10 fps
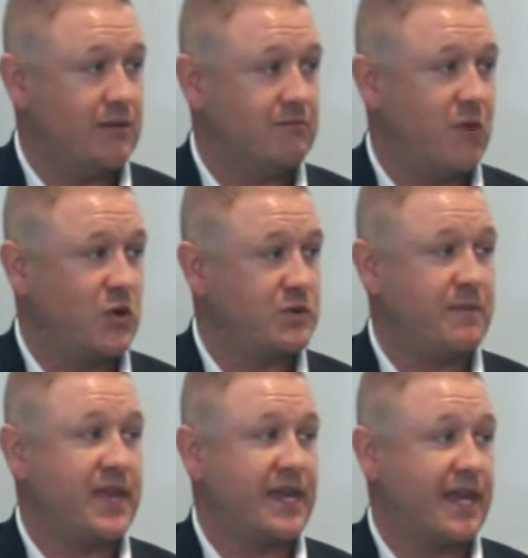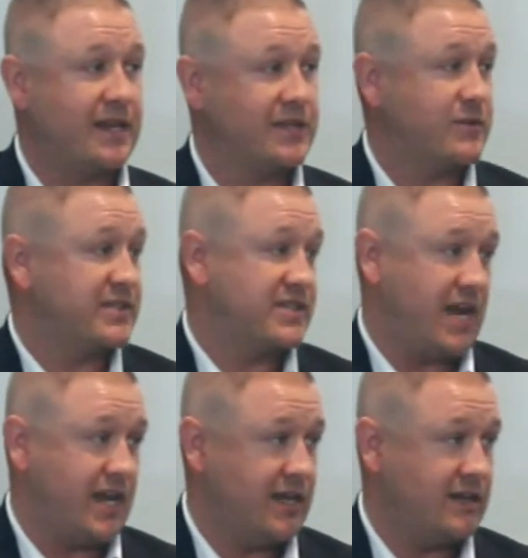Most people that get into it stay
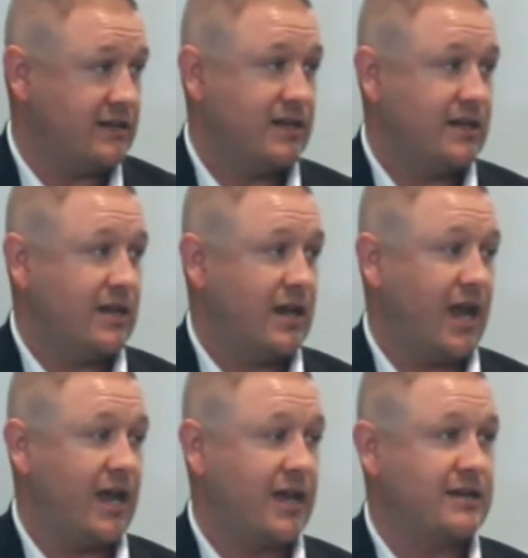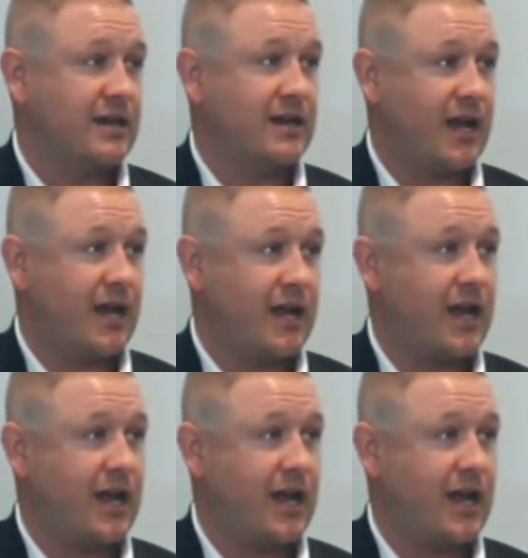in it, and I